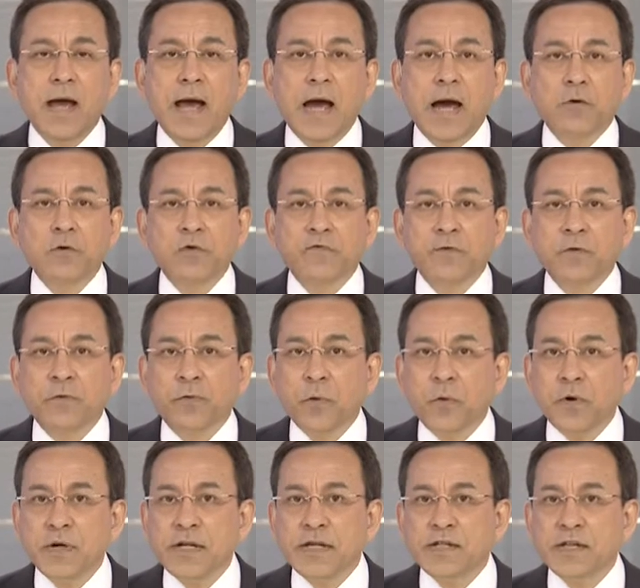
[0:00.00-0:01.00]
However,
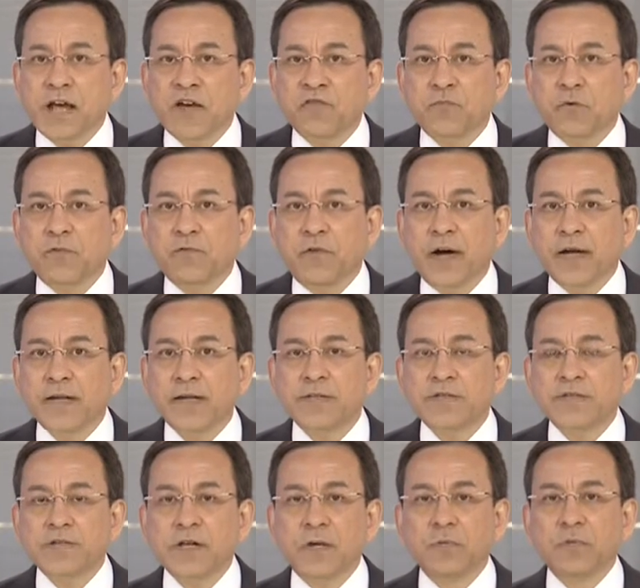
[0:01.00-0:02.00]
authorities have provided
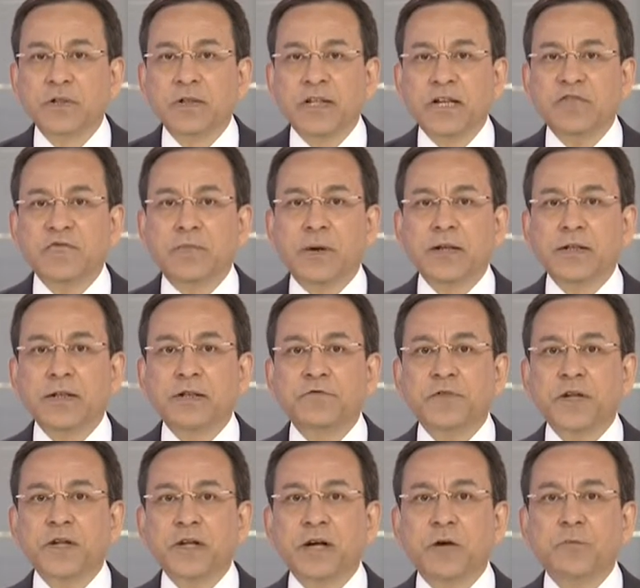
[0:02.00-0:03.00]
some relief by
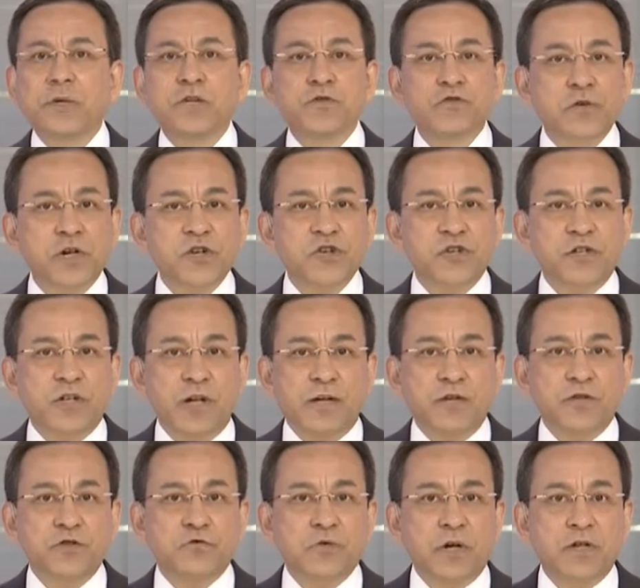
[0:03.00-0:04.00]
lifting a restriction on a
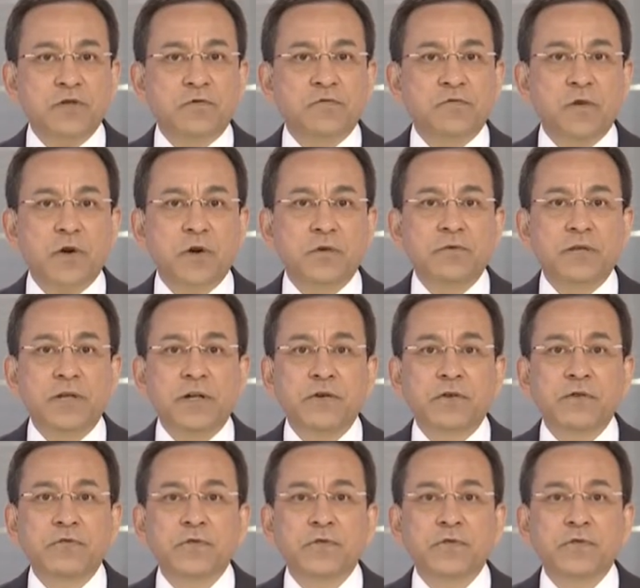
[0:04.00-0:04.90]
stretch of road near the